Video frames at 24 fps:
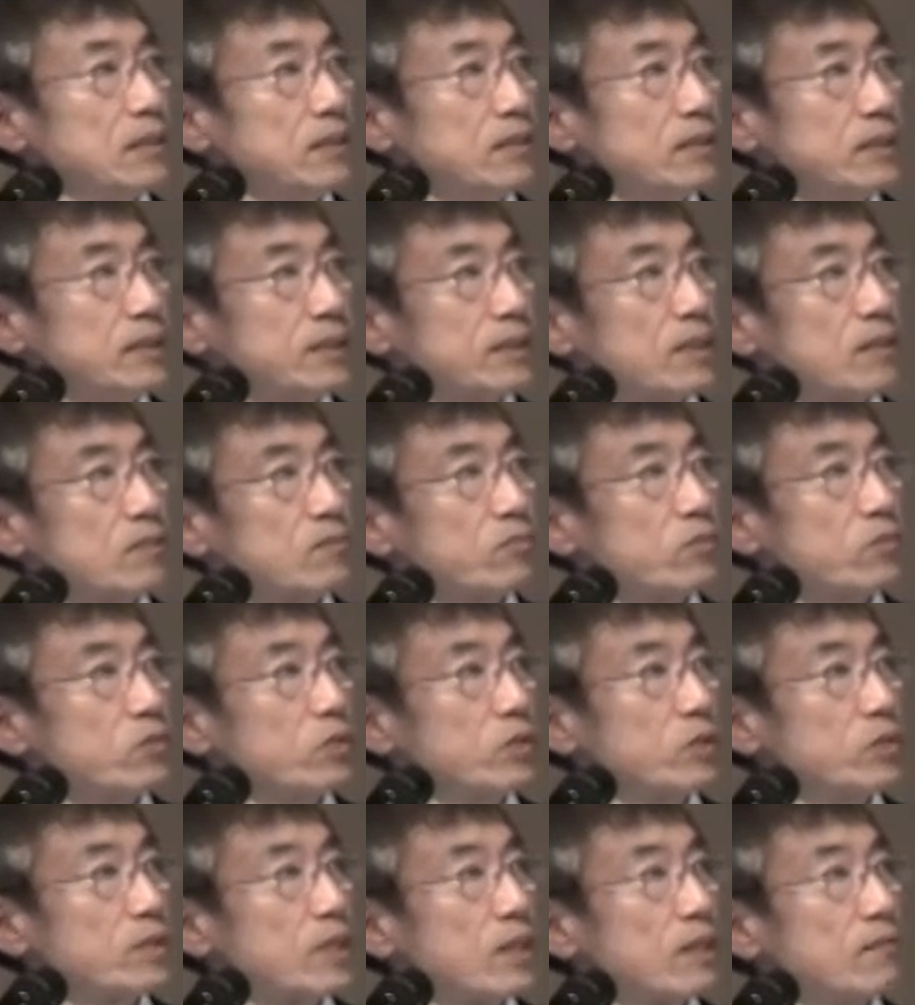result for
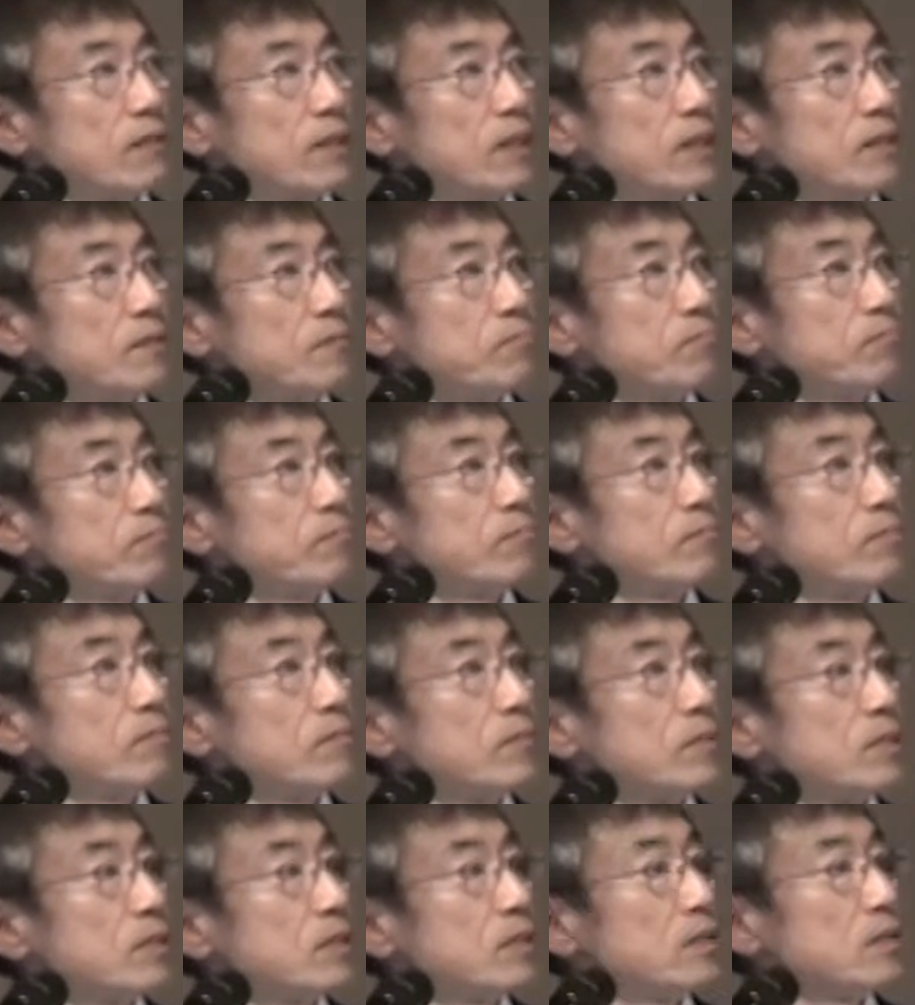Yukawa.
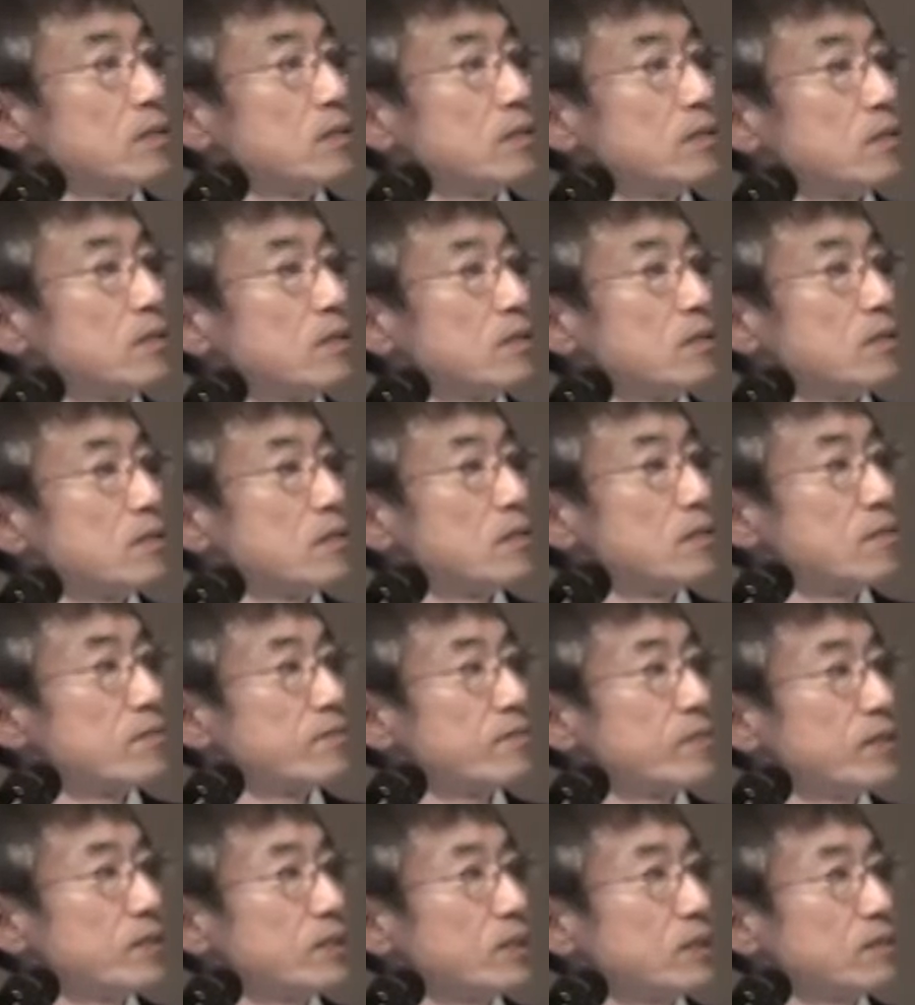
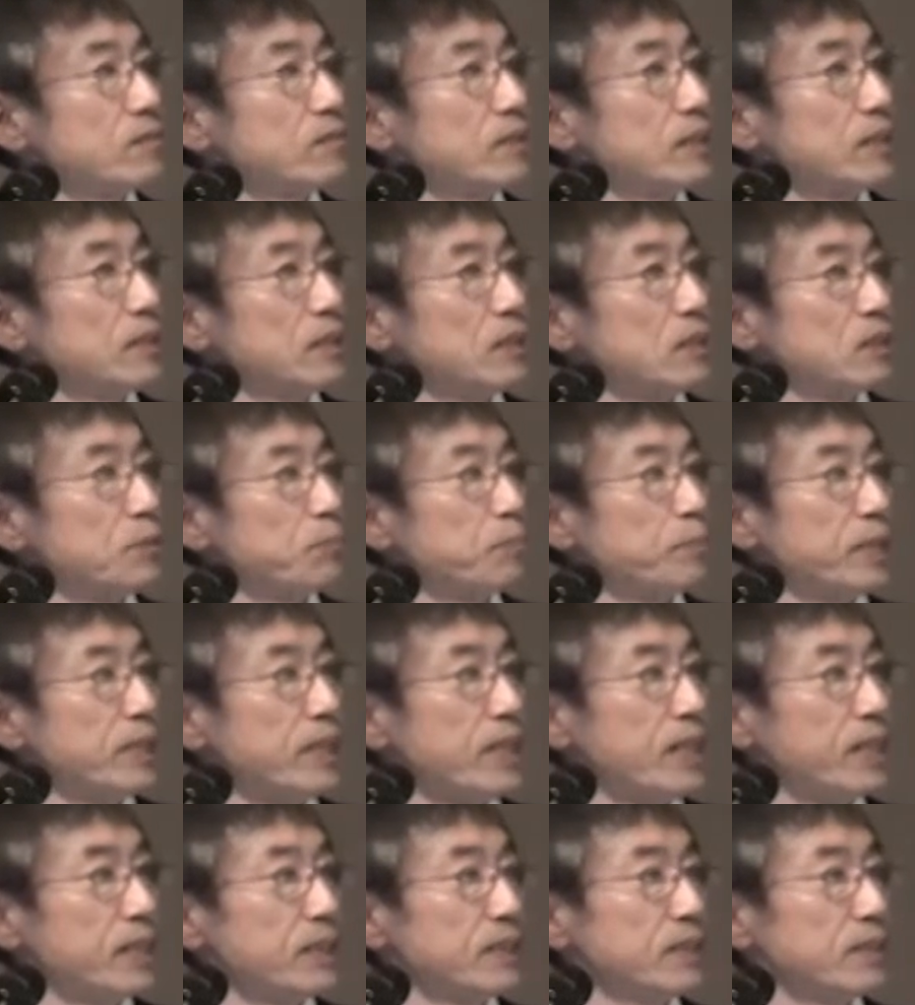First one is
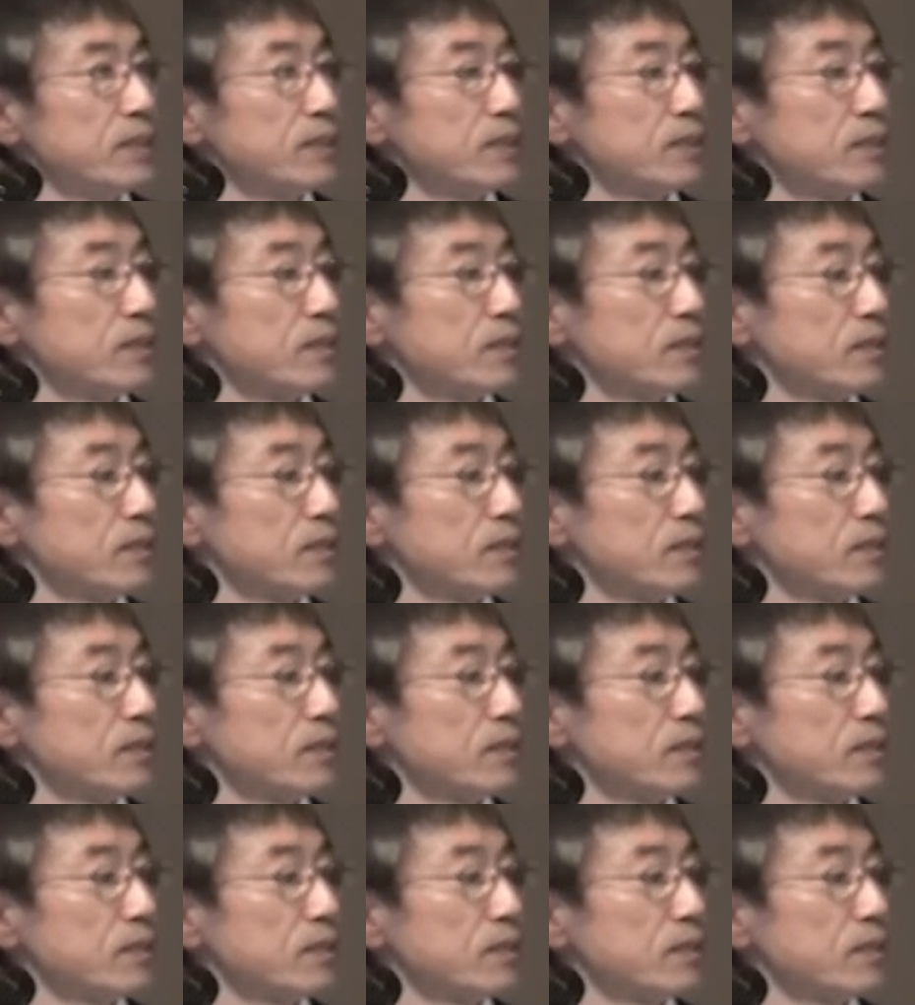pH